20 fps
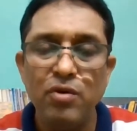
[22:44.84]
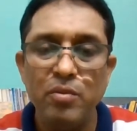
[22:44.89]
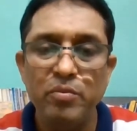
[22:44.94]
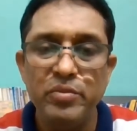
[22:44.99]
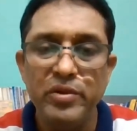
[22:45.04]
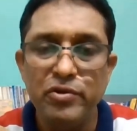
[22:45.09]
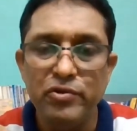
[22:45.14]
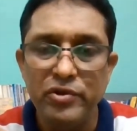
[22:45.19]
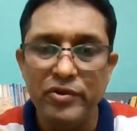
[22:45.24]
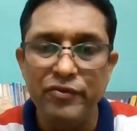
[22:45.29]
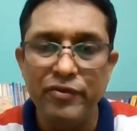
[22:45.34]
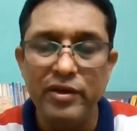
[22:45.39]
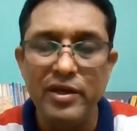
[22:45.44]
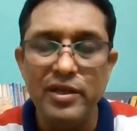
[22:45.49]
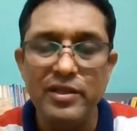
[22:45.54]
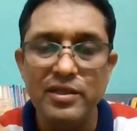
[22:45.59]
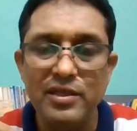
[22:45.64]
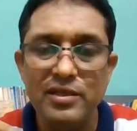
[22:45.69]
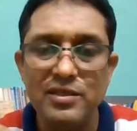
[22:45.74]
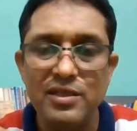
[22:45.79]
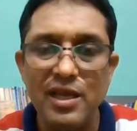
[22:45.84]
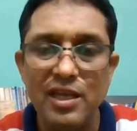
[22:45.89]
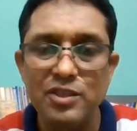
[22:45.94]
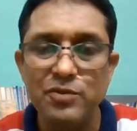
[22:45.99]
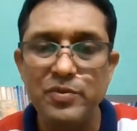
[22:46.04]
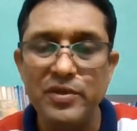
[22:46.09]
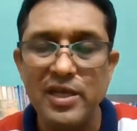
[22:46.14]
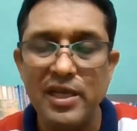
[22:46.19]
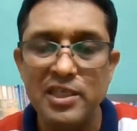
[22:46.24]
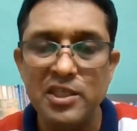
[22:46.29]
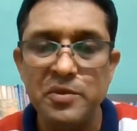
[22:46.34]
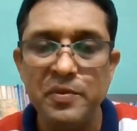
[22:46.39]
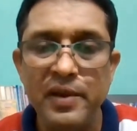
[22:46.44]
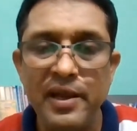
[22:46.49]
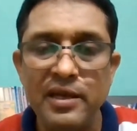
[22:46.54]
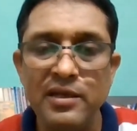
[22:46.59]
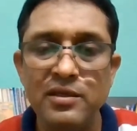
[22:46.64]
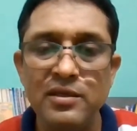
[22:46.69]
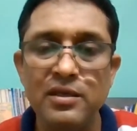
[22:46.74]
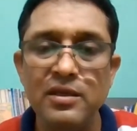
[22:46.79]
beautifully this has been
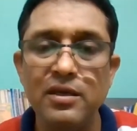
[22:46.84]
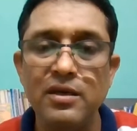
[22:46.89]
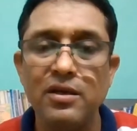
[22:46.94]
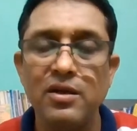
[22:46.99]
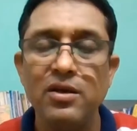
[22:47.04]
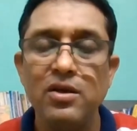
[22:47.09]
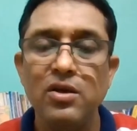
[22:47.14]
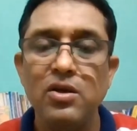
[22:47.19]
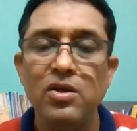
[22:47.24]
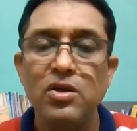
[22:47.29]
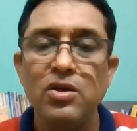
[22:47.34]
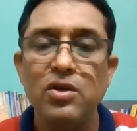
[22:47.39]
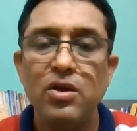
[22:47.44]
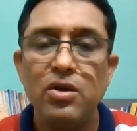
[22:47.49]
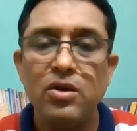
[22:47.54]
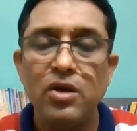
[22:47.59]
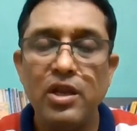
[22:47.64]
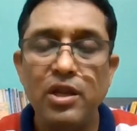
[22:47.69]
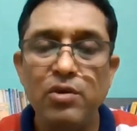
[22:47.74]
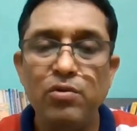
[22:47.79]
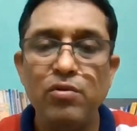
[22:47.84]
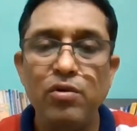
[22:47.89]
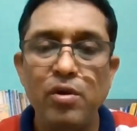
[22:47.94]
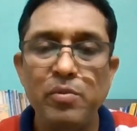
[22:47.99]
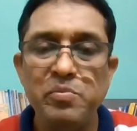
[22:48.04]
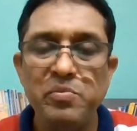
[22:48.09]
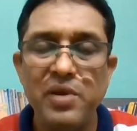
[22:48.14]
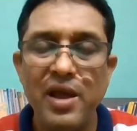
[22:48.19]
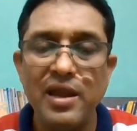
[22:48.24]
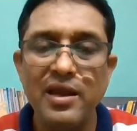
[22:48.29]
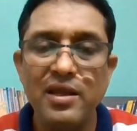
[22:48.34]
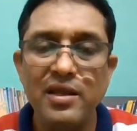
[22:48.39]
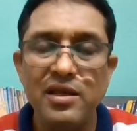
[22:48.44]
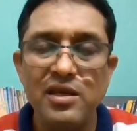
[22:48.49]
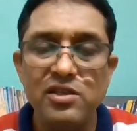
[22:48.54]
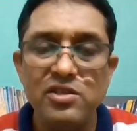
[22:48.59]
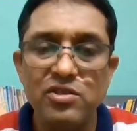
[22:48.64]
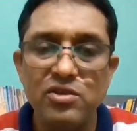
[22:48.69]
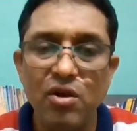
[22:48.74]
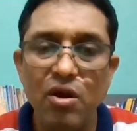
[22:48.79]
explained here. Curriculum planning
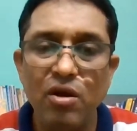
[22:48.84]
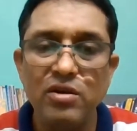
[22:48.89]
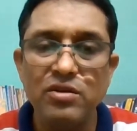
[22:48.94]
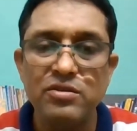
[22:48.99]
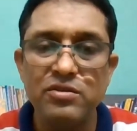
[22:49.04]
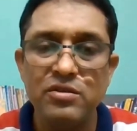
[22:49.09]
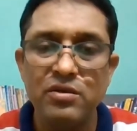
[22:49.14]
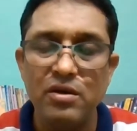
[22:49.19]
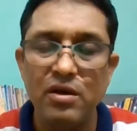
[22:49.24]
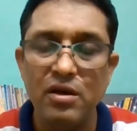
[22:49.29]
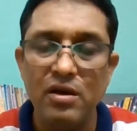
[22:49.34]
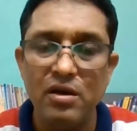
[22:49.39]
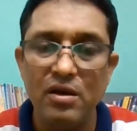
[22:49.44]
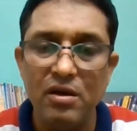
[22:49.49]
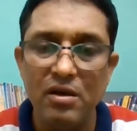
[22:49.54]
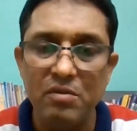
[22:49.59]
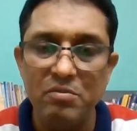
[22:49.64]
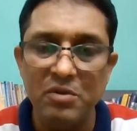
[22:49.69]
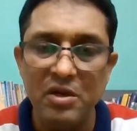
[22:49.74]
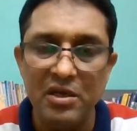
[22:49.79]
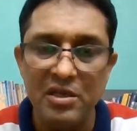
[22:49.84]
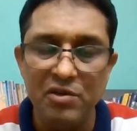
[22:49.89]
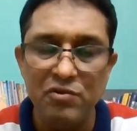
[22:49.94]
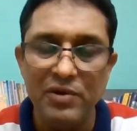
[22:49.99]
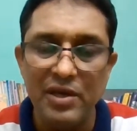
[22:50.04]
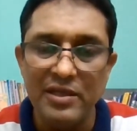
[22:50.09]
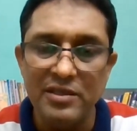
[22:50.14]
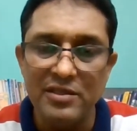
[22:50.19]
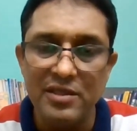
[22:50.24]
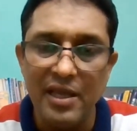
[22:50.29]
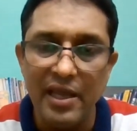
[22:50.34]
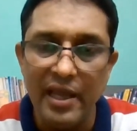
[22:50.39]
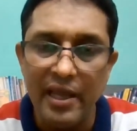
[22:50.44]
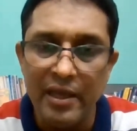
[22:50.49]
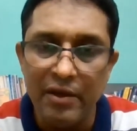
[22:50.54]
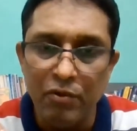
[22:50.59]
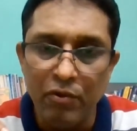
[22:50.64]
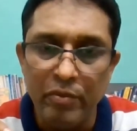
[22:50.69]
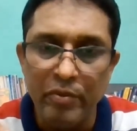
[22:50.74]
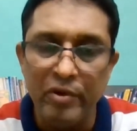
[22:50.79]
is not you can say
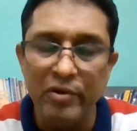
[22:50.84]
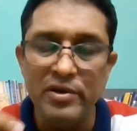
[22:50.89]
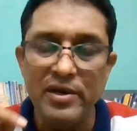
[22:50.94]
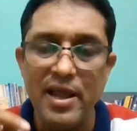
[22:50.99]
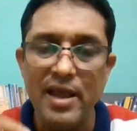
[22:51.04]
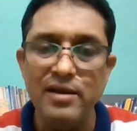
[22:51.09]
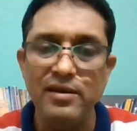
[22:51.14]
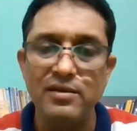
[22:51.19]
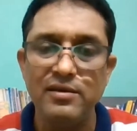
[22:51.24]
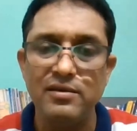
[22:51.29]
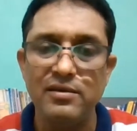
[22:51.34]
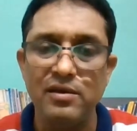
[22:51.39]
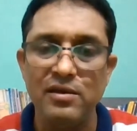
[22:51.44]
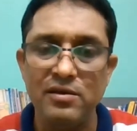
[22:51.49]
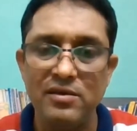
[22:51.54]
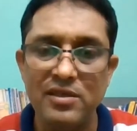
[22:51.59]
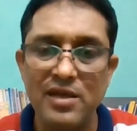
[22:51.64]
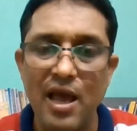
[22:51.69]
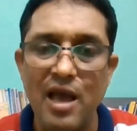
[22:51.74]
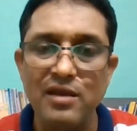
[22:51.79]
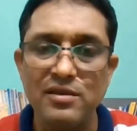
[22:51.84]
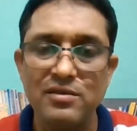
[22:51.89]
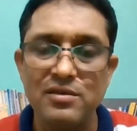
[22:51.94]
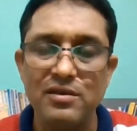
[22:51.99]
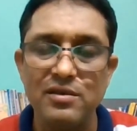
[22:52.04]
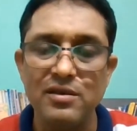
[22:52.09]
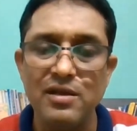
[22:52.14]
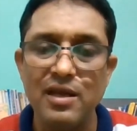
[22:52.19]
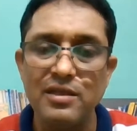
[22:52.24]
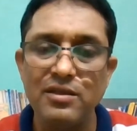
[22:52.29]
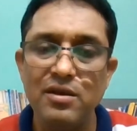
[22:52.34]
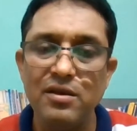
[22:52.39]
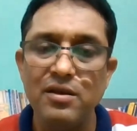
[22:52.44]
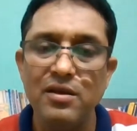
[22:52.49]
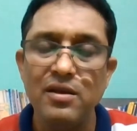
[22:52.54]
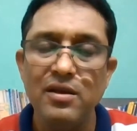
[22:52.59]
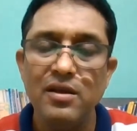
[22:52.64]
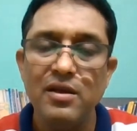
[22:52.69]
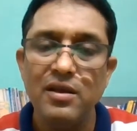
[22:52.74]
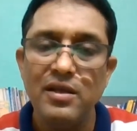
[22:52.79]
a overnight task, rather
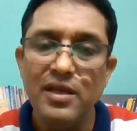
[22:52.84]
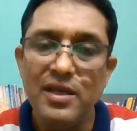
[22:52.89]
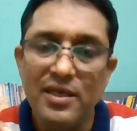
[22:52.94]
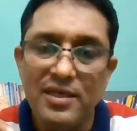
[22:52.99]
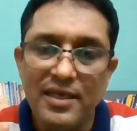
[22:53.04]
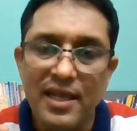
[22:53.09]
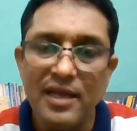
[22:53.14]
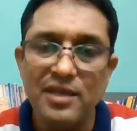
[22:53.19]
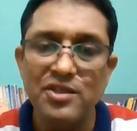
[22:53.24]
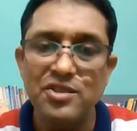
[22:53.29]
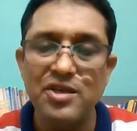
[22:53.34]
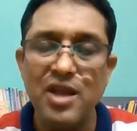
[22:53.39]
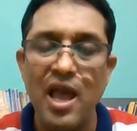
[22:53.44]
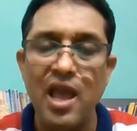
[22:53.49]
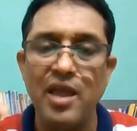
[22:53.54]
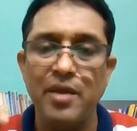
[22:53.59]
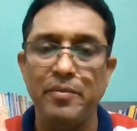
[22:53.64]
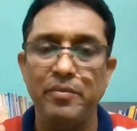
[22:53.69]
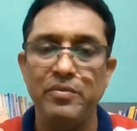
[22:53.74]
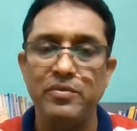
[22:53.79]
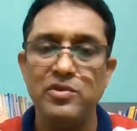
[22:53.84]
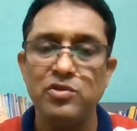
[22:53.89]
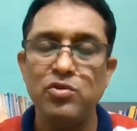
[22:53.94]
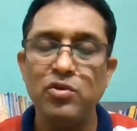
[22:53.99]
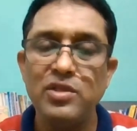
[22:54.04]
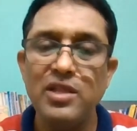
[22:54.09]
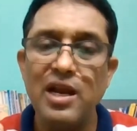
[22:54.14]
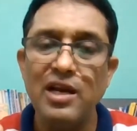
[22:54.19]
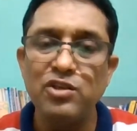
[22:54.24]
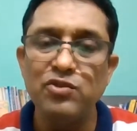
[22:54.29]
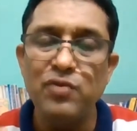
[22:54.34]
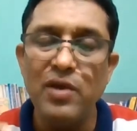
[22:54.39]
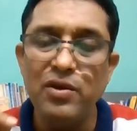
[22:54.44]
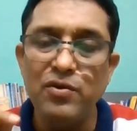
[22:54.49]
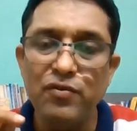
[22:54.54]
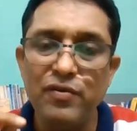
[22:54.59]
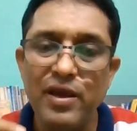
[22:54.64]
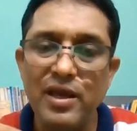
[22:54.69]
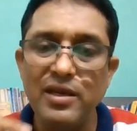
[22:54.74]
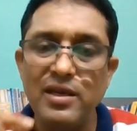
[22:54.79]
it takes time. So that's why
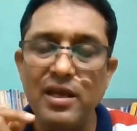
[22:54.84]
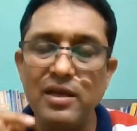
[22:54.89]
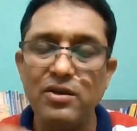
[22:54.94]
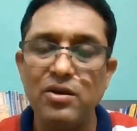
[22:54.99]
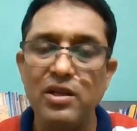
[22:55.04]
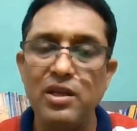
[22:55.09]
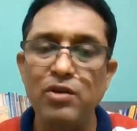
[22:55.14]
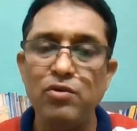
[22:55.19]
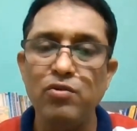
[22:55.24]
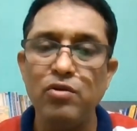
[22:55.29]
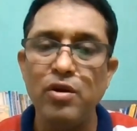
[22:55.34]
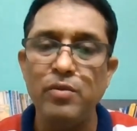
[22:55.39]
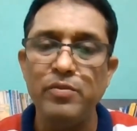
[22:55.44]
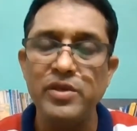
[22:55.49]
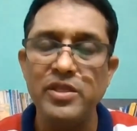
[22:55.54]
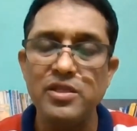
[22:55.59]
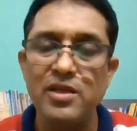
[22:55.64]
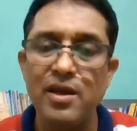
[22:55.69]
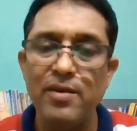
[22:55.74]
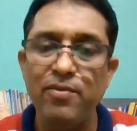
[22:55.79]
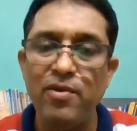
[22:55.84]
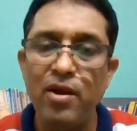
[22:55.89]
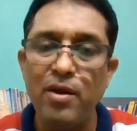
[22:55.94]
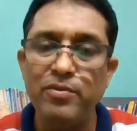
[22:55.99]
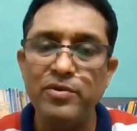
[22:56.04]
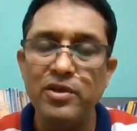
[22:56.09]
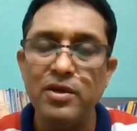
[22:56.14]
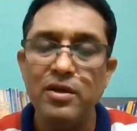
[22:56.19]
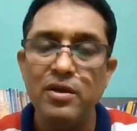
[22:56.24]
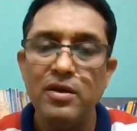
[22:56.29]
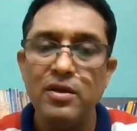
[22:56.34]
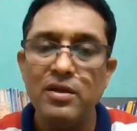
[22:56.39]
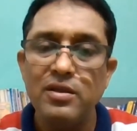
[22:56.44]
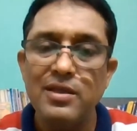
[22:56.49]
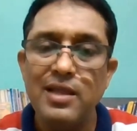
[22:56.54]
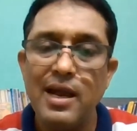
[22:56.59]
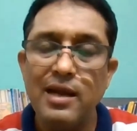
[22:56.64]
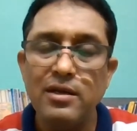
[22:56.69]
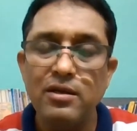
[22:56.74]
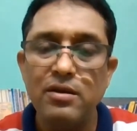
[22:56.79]
when a curriculum is developed,
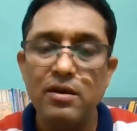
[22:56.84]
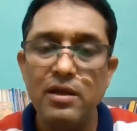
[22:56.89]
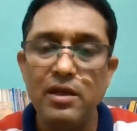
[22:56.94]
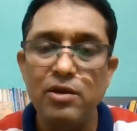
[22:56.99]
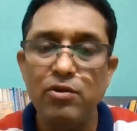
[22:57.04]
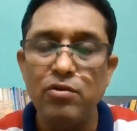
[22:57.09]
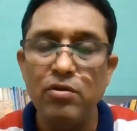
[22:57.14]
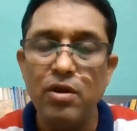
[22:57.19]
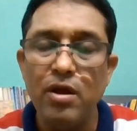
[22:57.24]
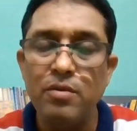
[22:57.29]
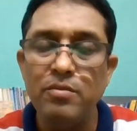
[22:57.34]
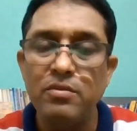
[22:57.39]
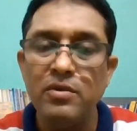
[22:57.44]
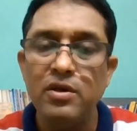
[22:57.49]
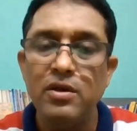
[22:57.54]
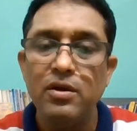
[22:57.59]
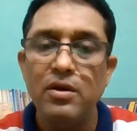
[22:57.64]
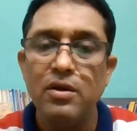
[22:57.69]
that curriculum